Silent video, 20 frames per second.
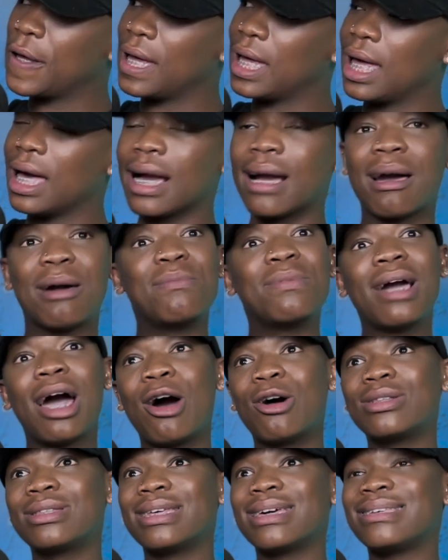Coming
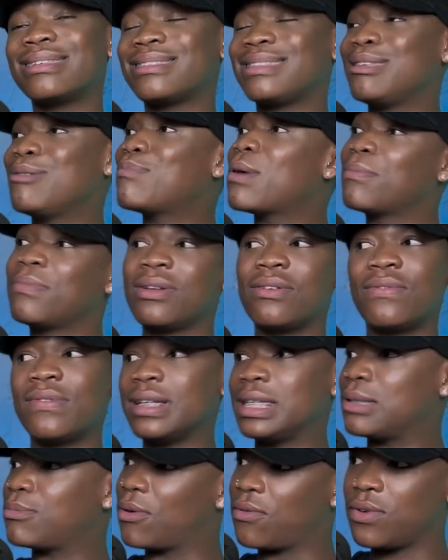out is snip up and fleece
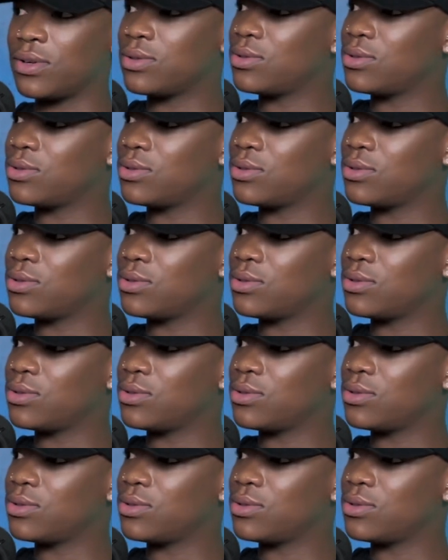perfect.